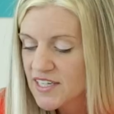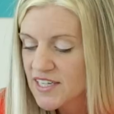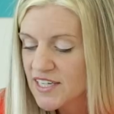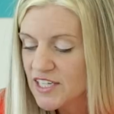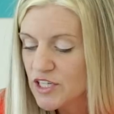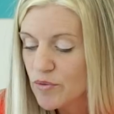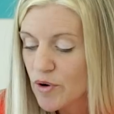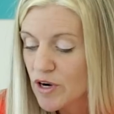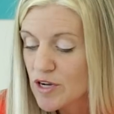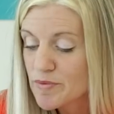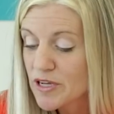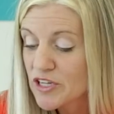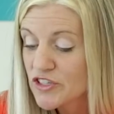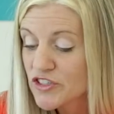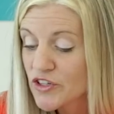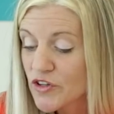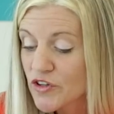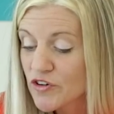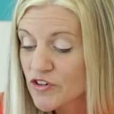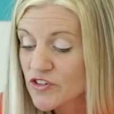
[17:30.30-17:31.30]
And you want to make
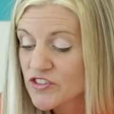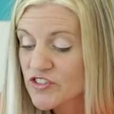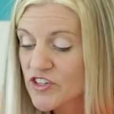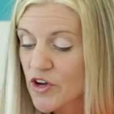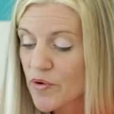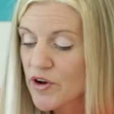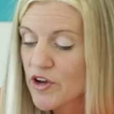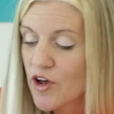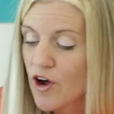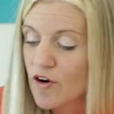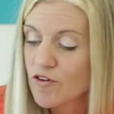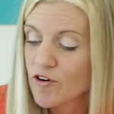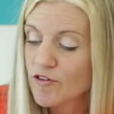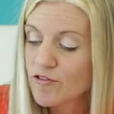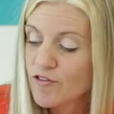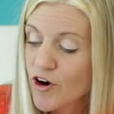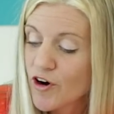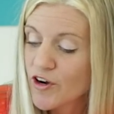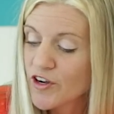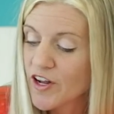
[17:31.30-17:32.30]
sure that you're sewing over
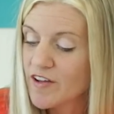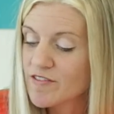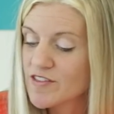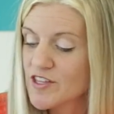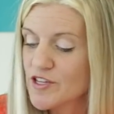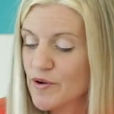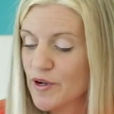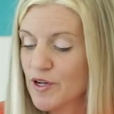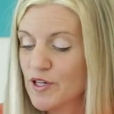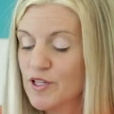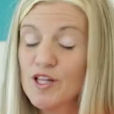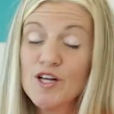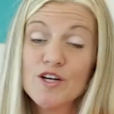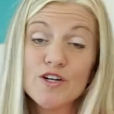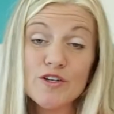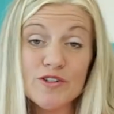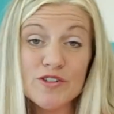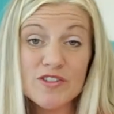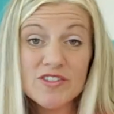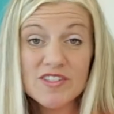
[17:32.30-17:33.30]
far enough that you
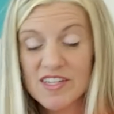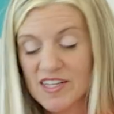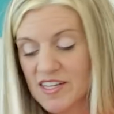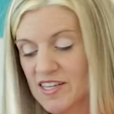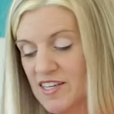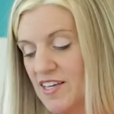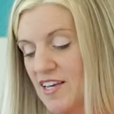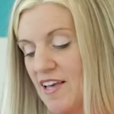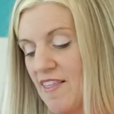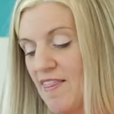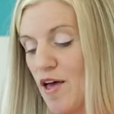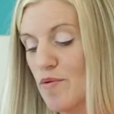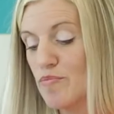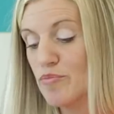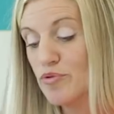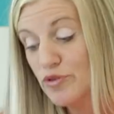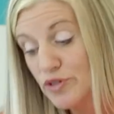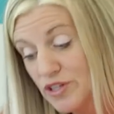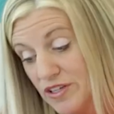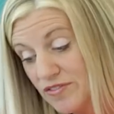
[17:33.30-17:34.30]
enclose
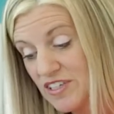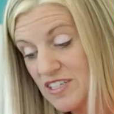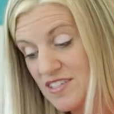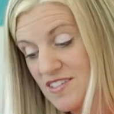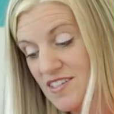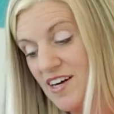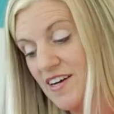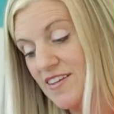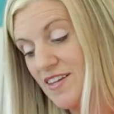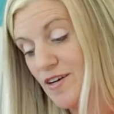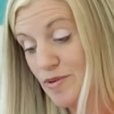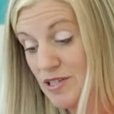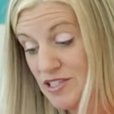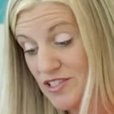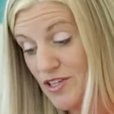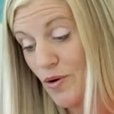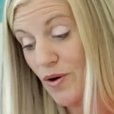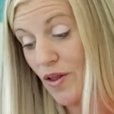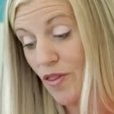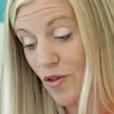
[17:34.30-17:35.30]
that previous line that we
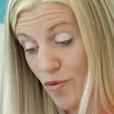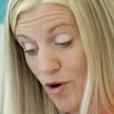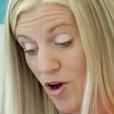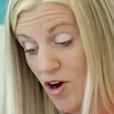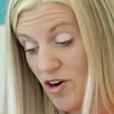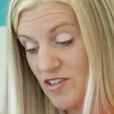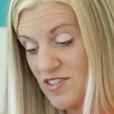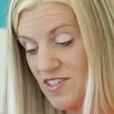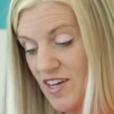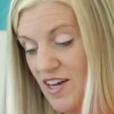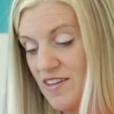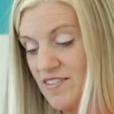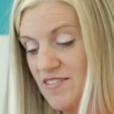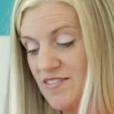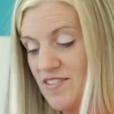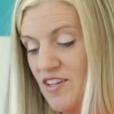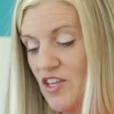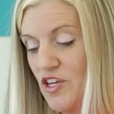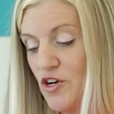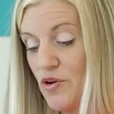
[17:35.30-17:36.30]
sewed on the wrong
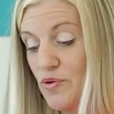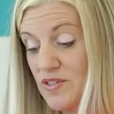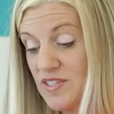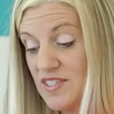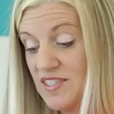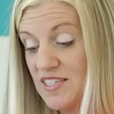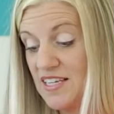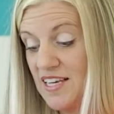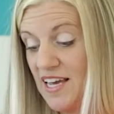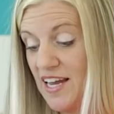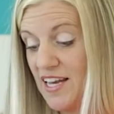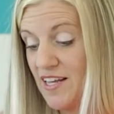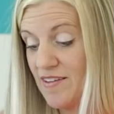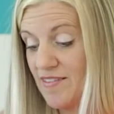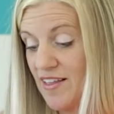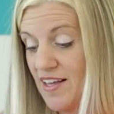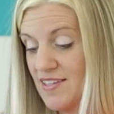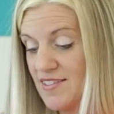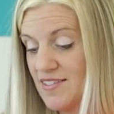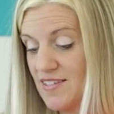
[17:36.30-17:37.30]
side so that you don't see any
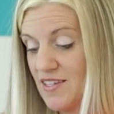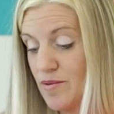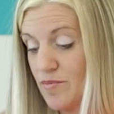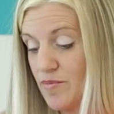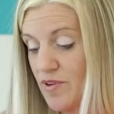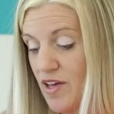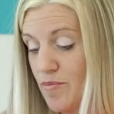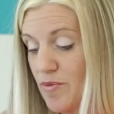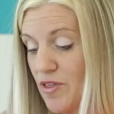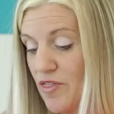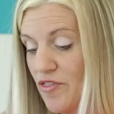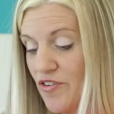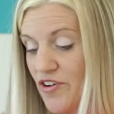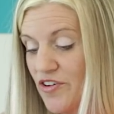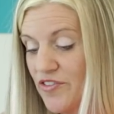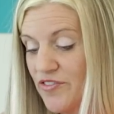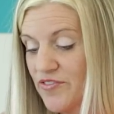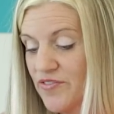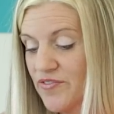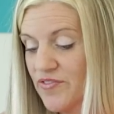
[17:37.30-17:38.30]
of that seam coming through.